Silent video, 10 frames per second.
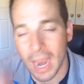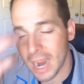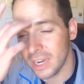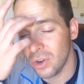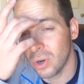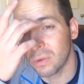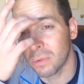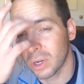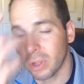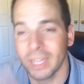and you
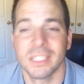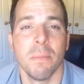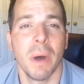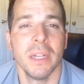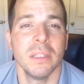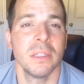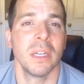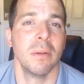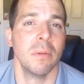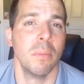click some
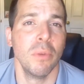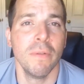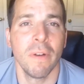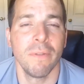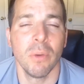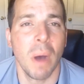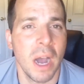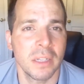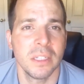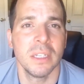buttons and move a few
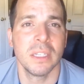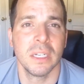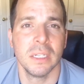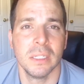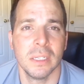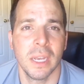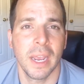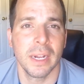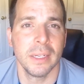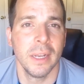boxes and
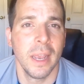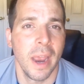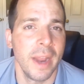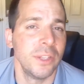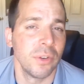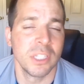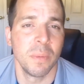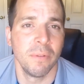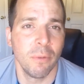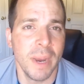enter
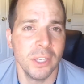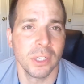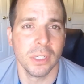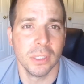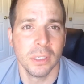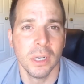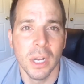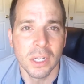in some information.